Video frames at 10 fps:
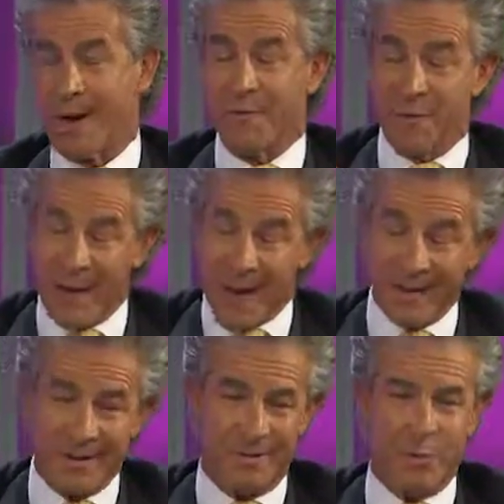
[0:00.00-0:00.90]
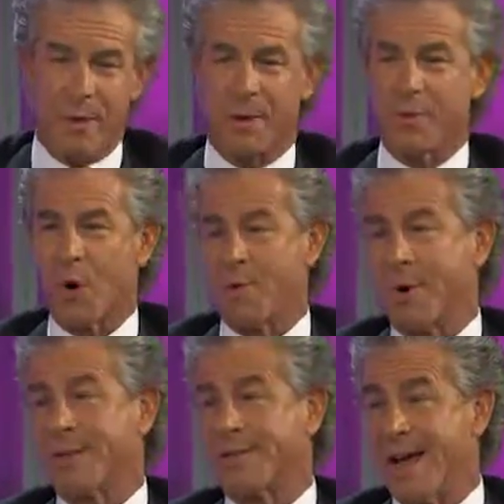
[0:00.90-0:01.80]
In fact, it's more than
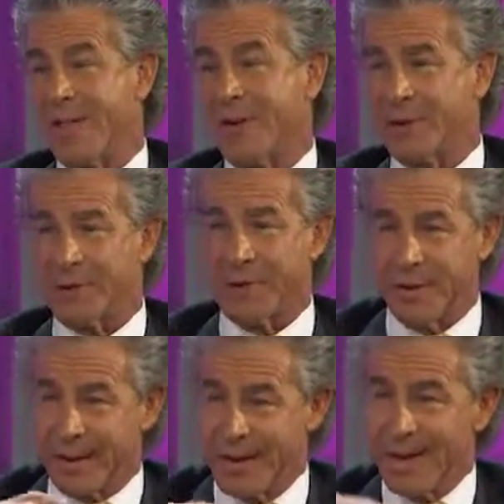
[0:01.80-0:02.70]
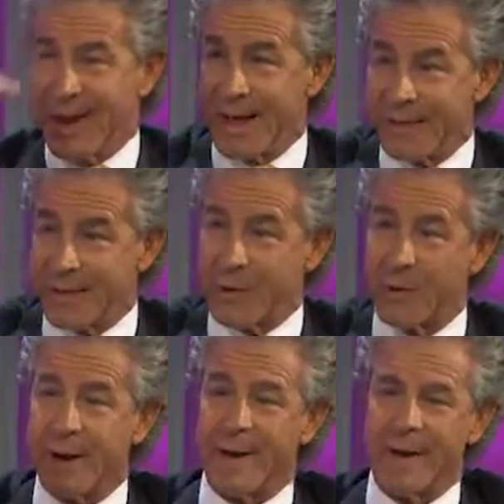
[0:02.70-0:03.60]
appropriate, it's ethical to the nth
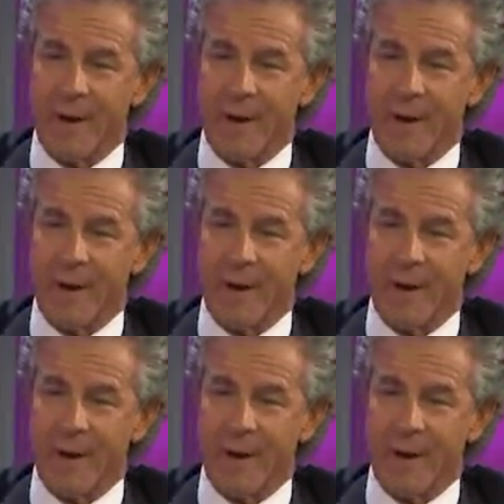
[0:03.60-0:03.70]
degree.